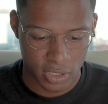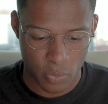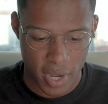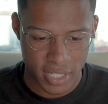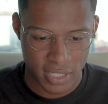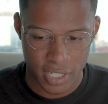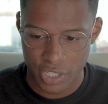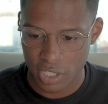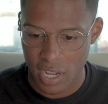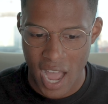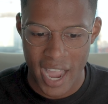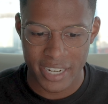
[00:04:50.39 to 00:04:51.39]
it's why it's such
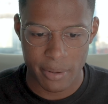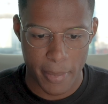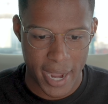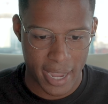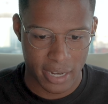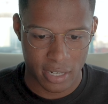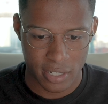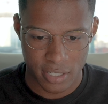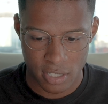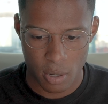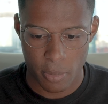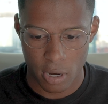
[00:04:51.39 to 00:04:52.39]
a high demand
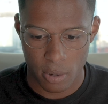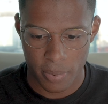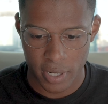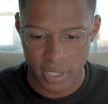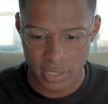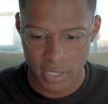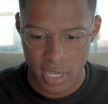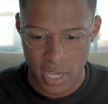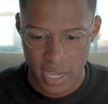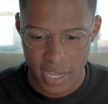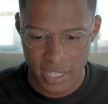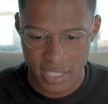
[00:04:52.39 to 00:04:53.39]
suburb because
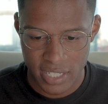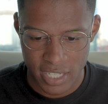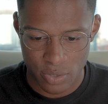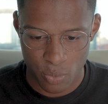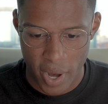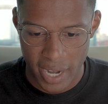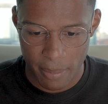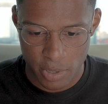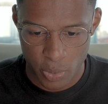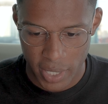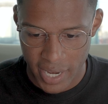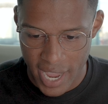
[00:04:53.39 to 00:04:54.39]
it sits right in
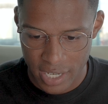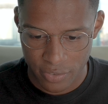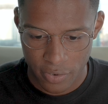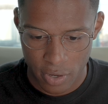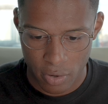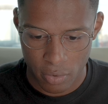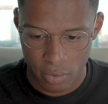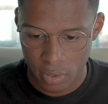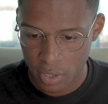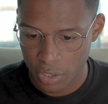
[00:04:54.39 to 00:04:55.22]
between Nashville,